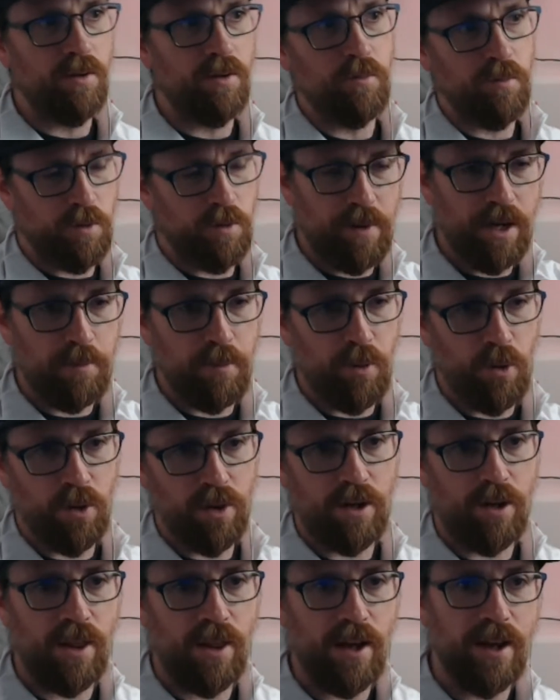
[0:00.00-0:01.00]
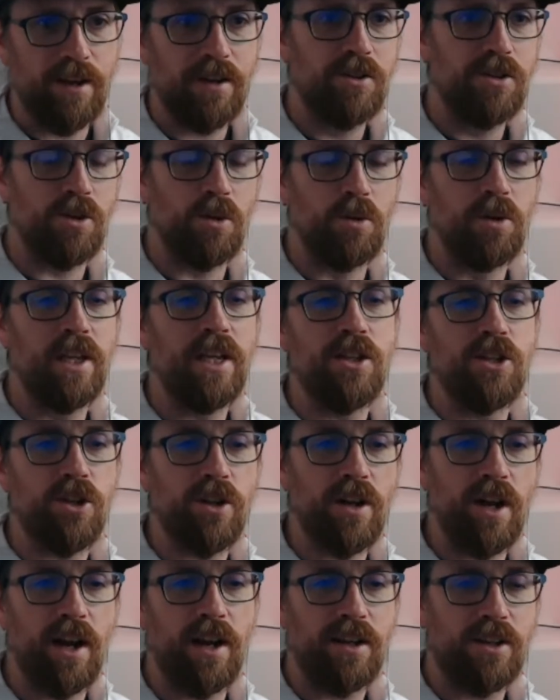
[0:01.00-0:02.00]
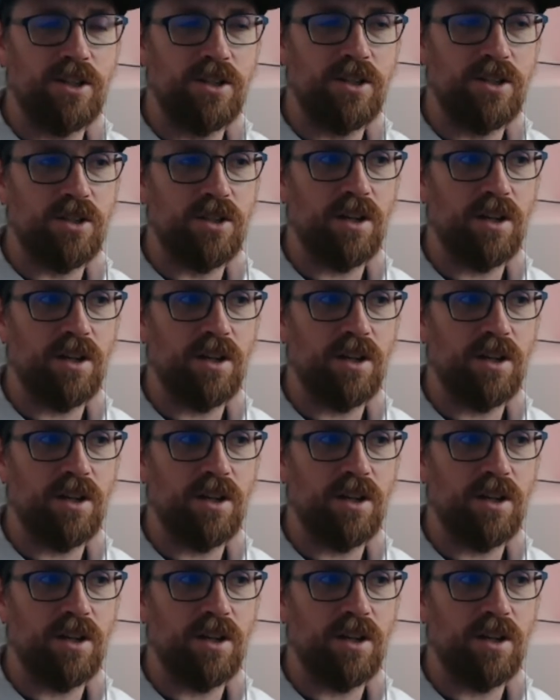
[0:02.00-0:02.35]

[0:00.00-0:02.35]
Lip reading: We'll make a poll out of that. So Leeds United,